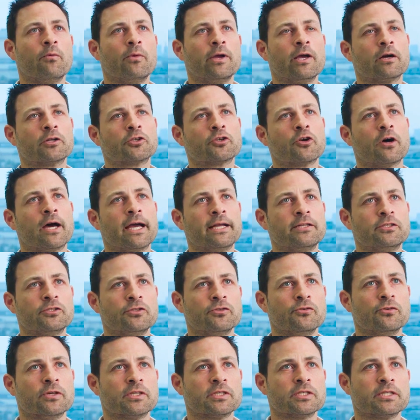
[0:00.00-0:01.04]
We are trying
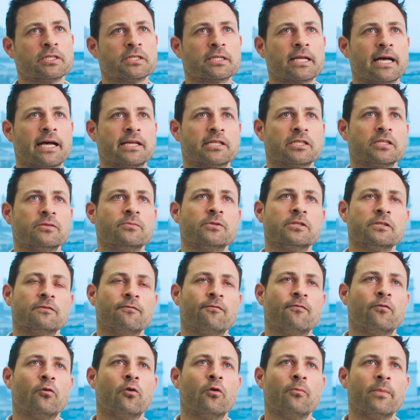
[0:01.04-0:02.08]
to assist customers in
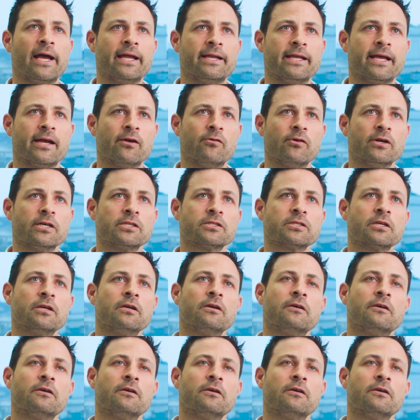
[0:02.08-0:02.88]
four main areas.